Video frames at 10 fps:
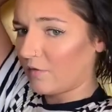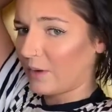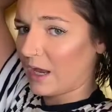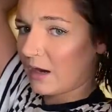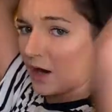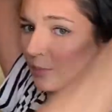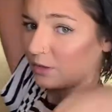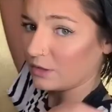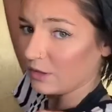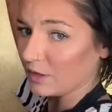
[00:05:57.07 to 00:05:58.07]
of my hair up
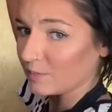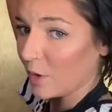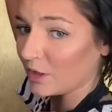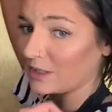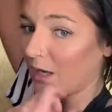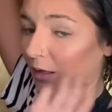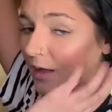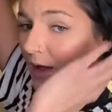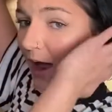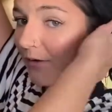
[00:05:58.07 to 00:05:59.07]
into this ponytail,
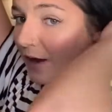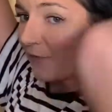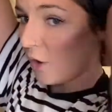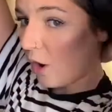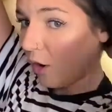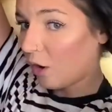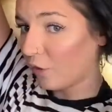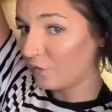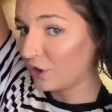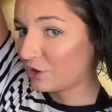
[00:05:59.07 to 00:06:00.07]
I would have
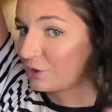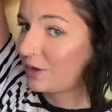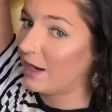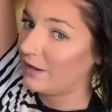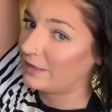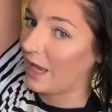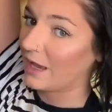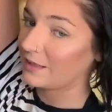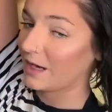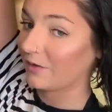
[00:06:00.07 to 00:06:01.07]
all these short hairs
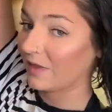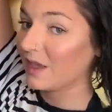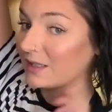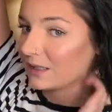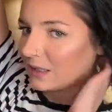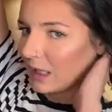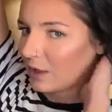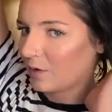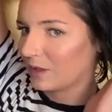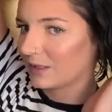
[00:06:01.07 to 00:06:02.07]
hanging down like this, like you can